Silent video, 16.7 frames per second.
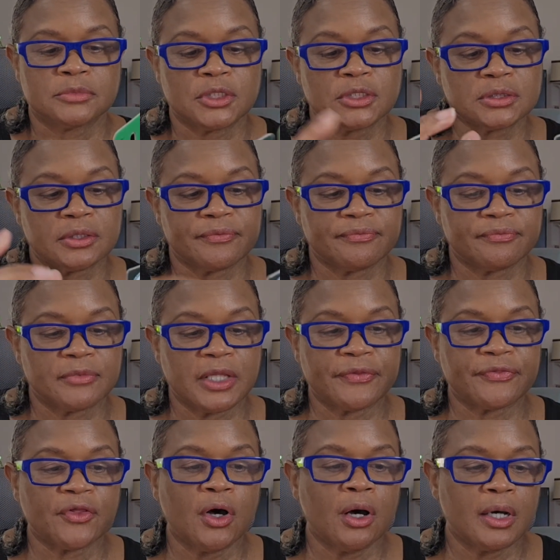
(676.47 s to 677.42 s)
just a
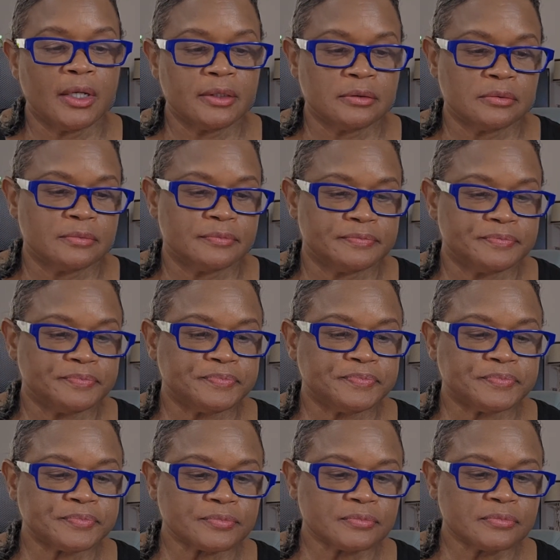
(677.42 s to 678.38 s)
thought.
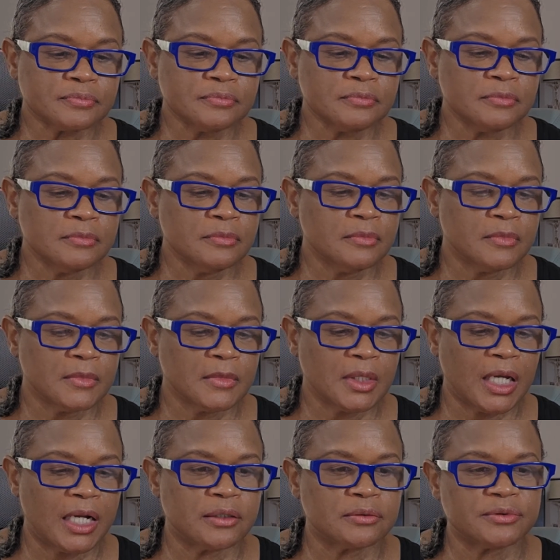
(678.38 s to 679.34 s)

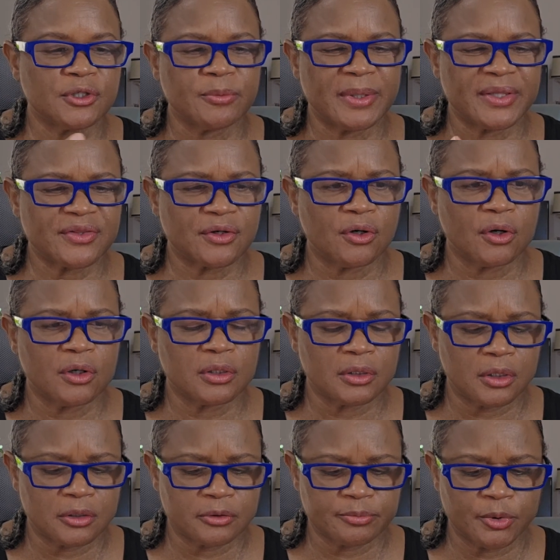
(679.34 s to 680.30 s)
I don't know about the
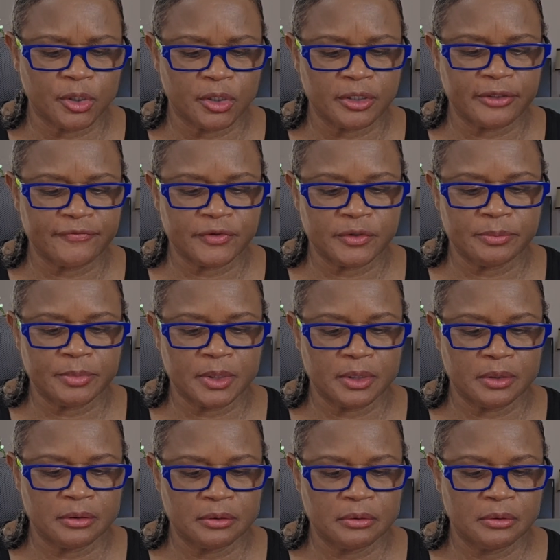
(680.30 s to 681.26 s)
card art part of it,
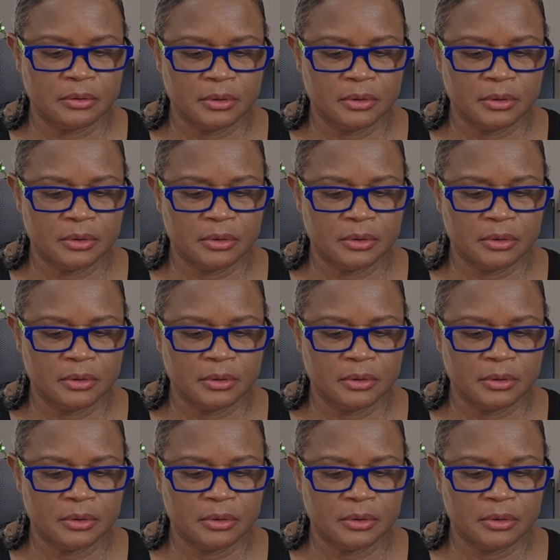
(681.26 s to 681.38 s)
but.